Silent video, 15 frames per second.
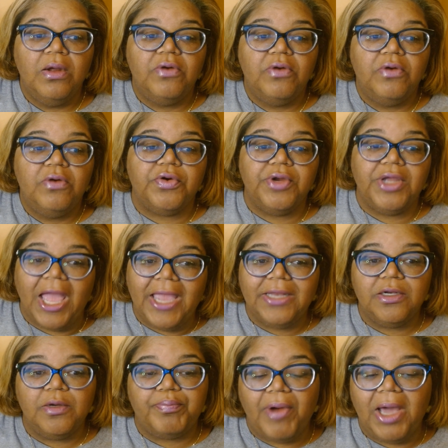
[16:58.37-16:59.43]
for
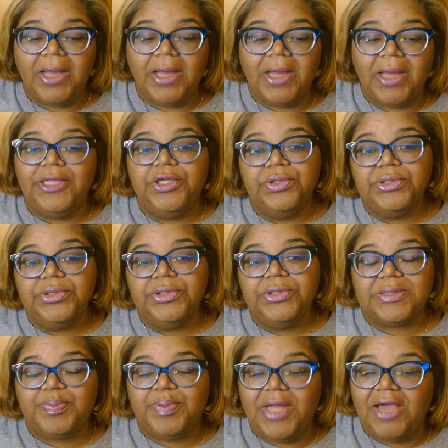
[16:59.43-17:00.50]
creating a product and using
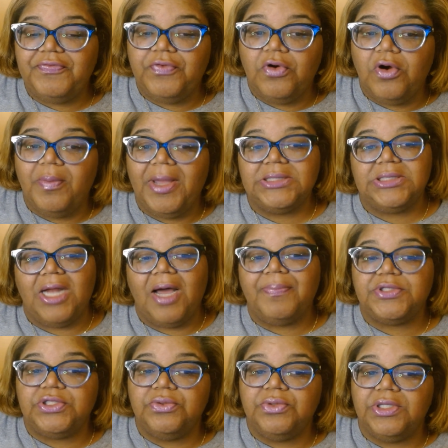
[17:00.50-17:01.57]
this platform as an
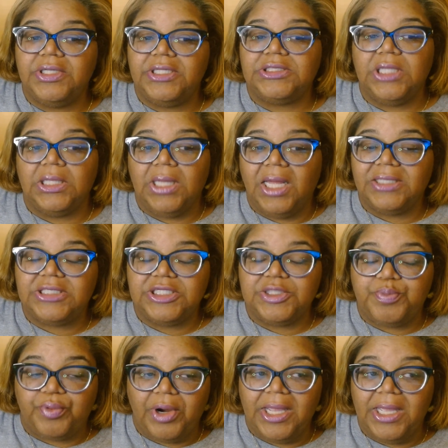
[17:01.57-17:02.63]
opportunity to launch his
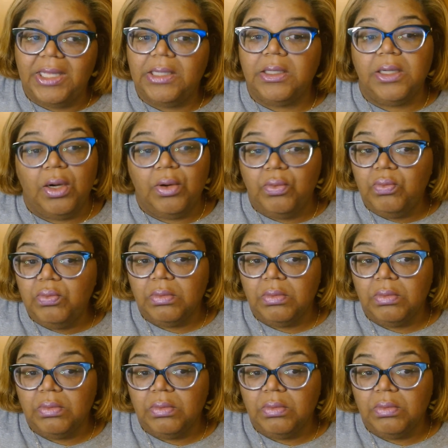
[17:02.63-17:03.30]
brand? No.